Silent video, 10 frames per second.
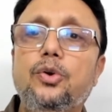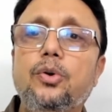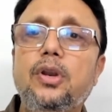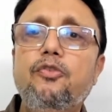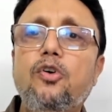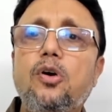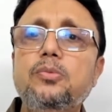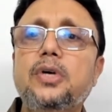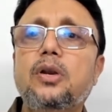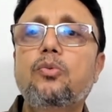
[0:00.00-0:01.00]

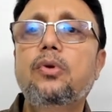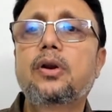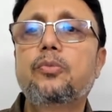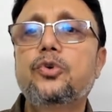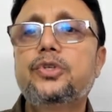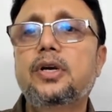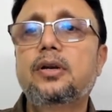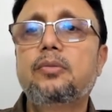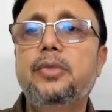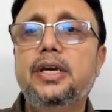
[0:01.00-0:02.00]
Uniform circular
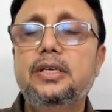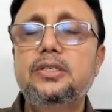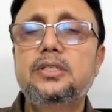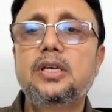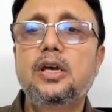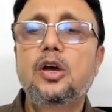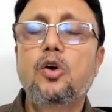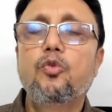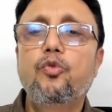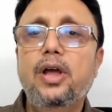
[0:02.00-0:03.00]
motion means
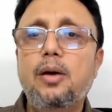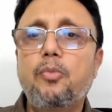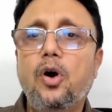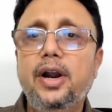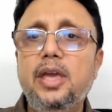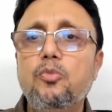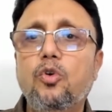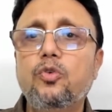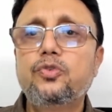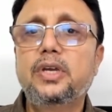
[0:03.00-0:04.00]
when a body
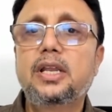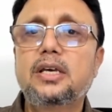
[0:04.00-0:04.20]
moves